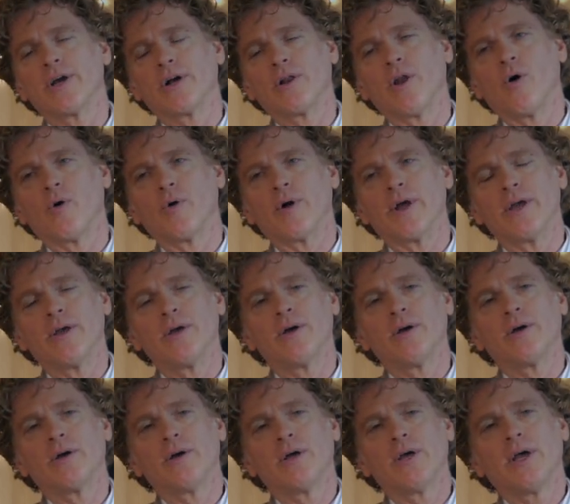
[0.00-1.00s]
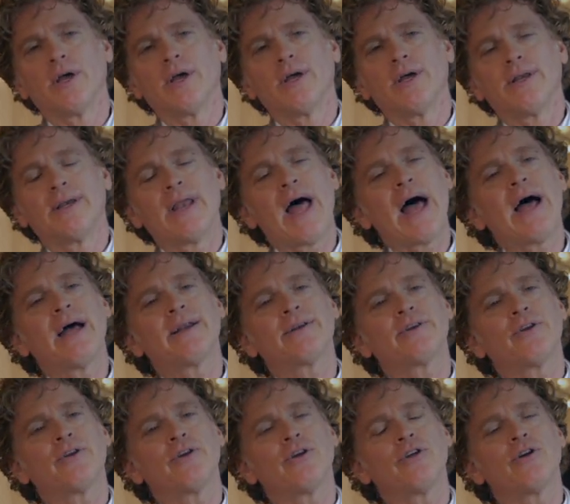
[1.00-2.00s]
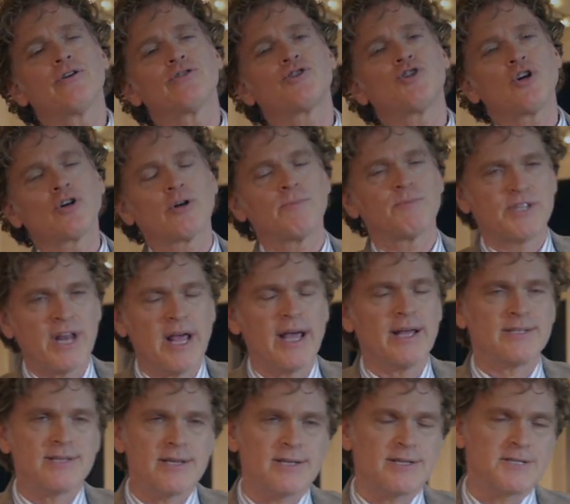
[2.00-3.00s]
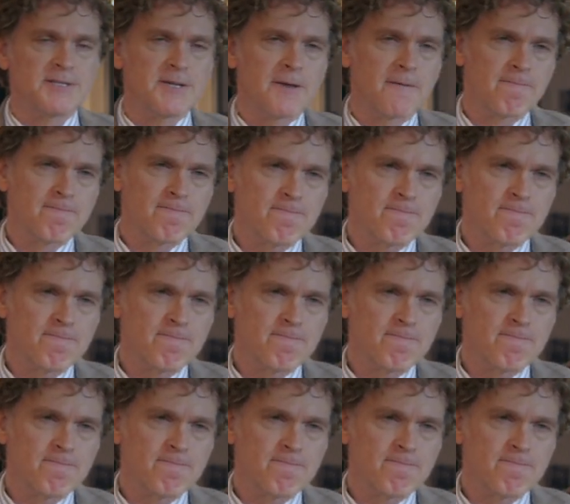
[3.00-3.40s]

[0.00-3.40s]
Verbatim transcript: to glory, not your circumstances.